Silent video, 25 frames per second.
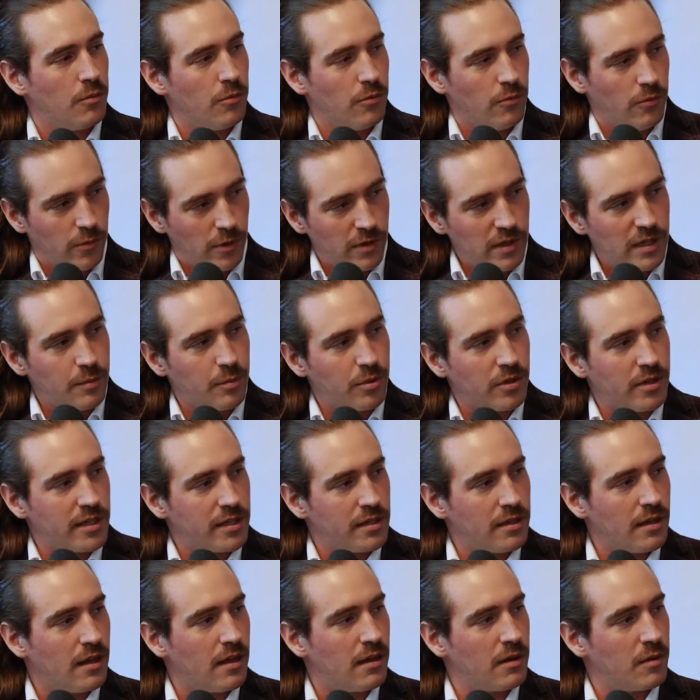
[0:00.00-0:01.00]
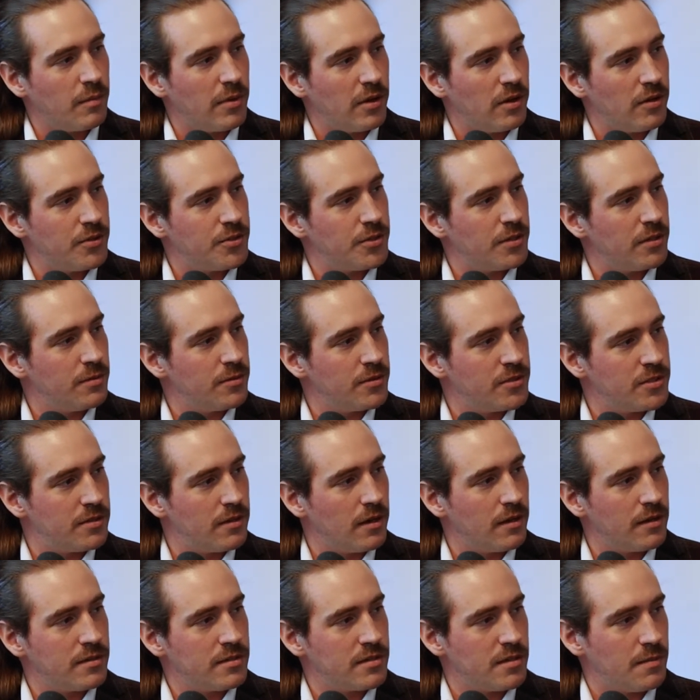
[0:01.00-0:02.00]
really pretty young, poetry was
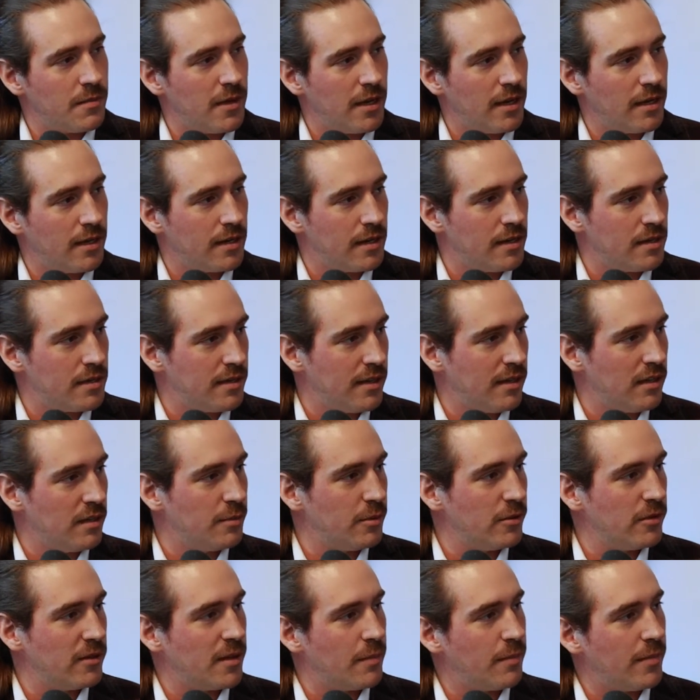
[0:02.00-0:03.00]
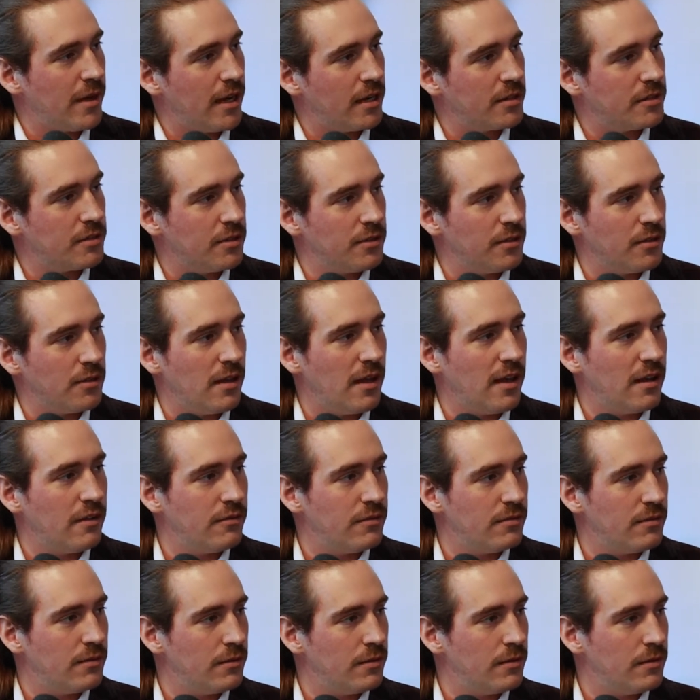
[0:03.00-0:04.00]
starting to make an indelible impact on your
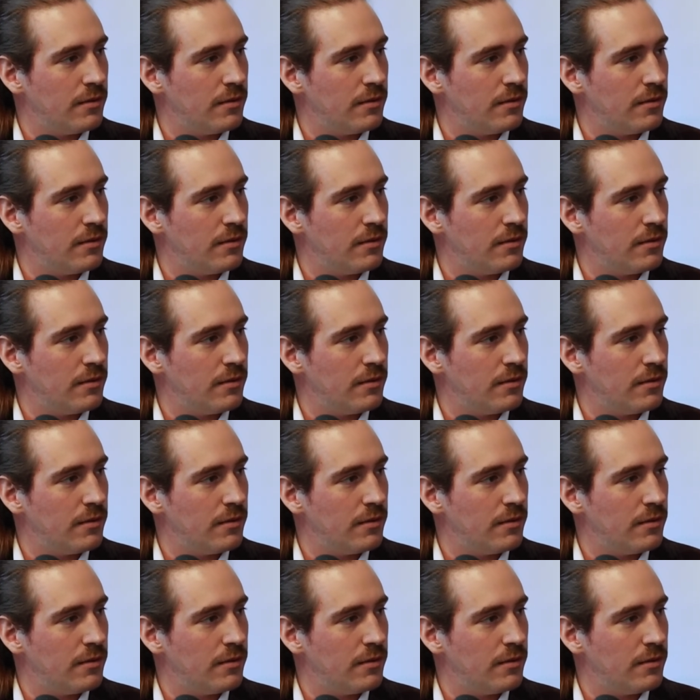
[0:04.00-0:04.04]
life.